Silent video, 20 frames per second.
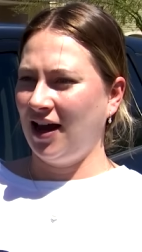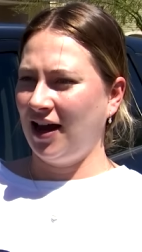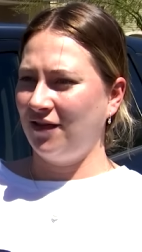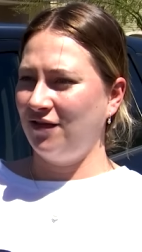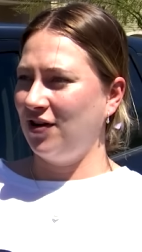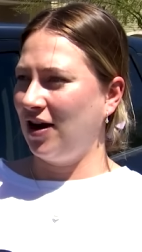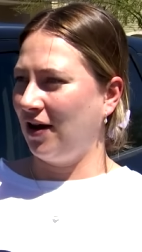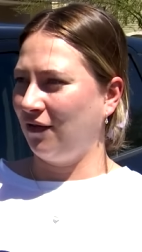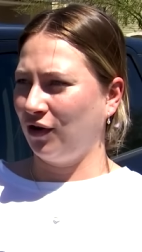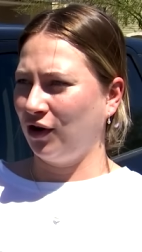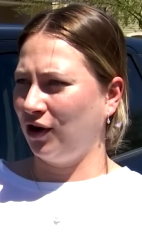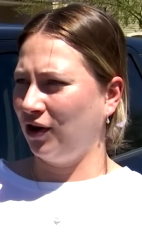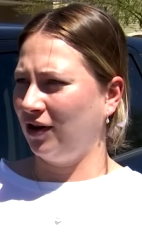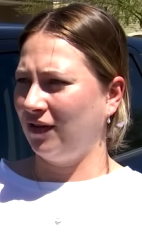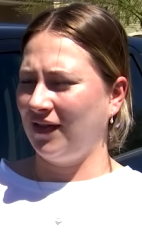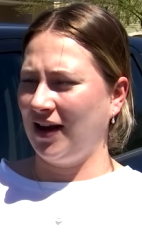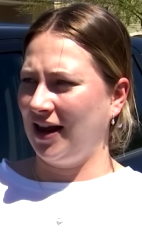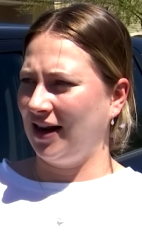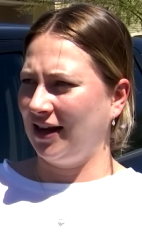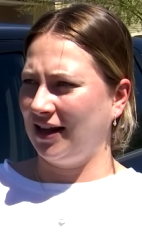I've never
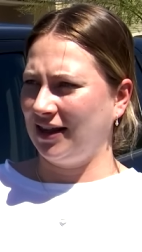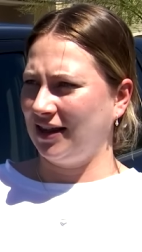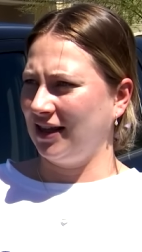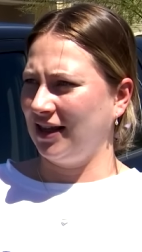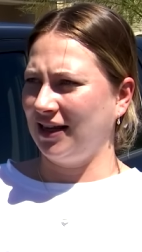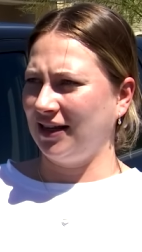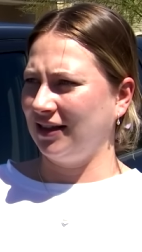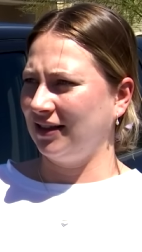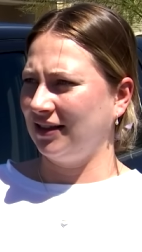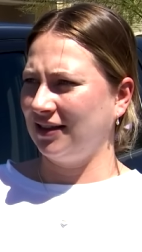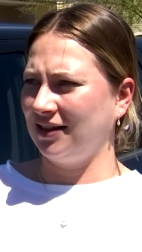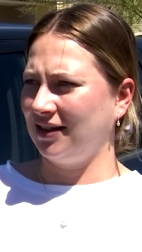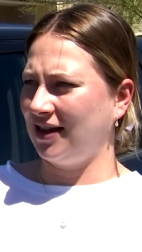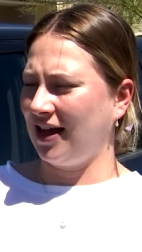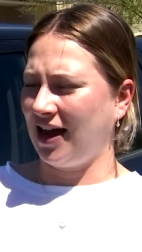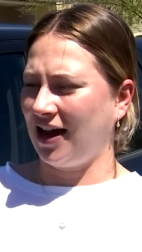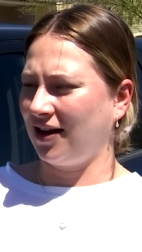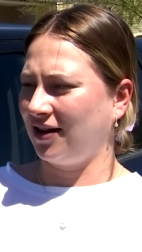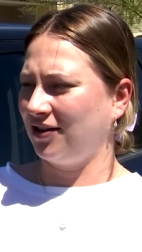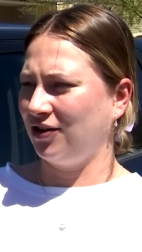heard of anything
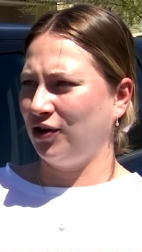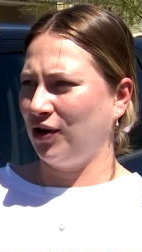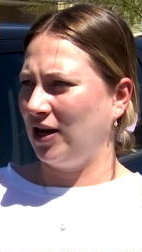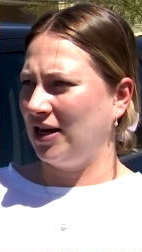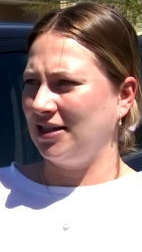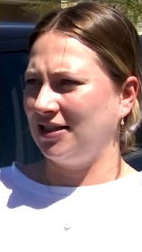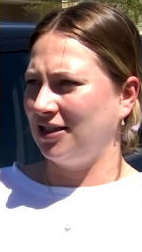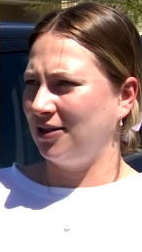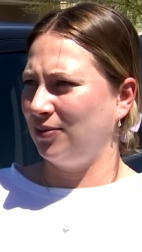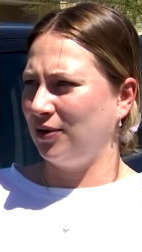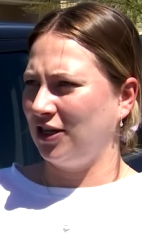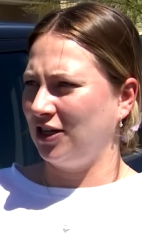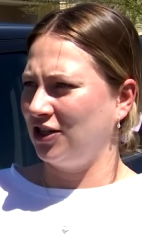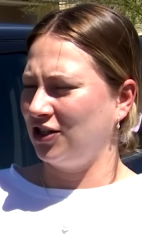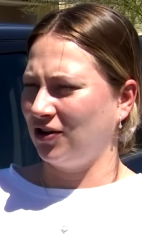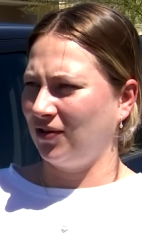that crazy being